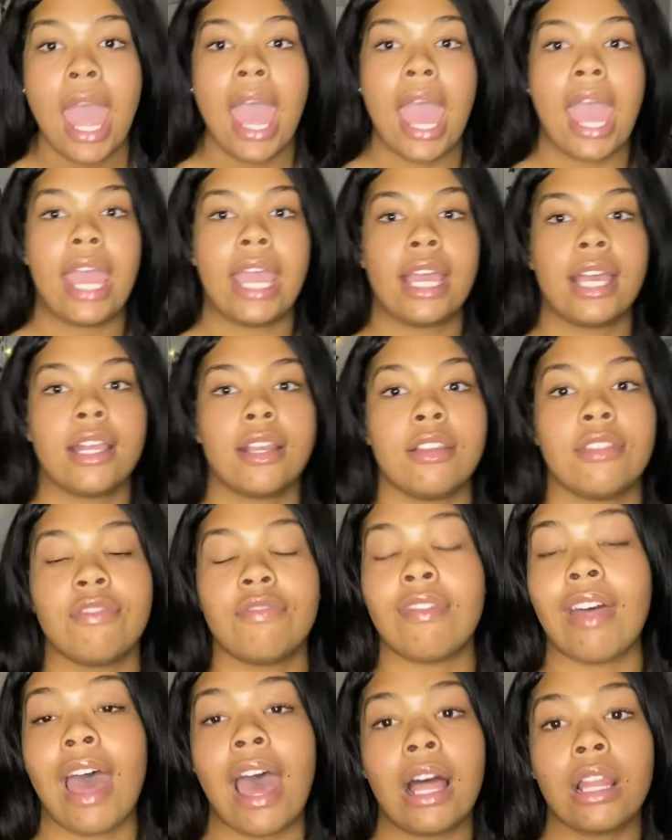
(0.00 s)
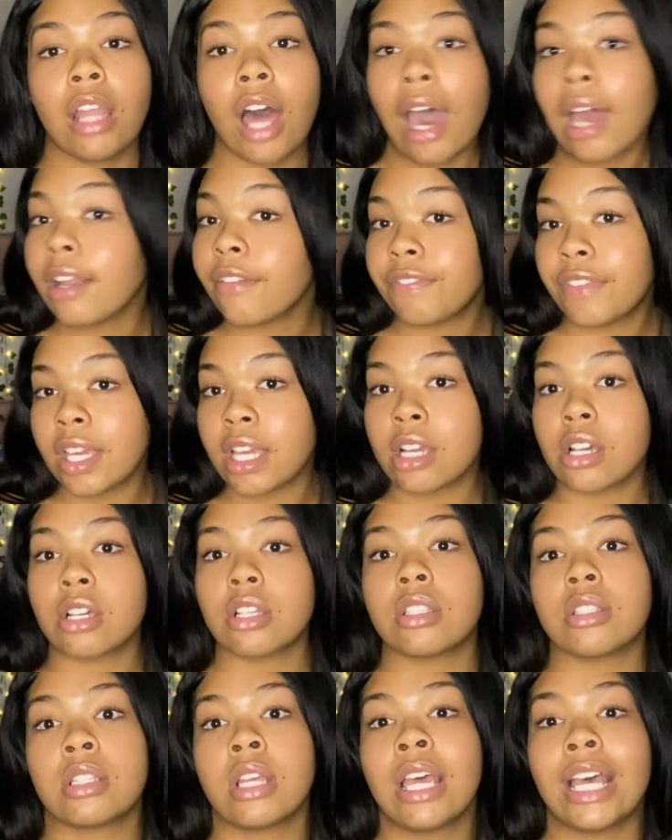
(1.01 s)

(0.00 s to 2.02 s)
and that a lot of things,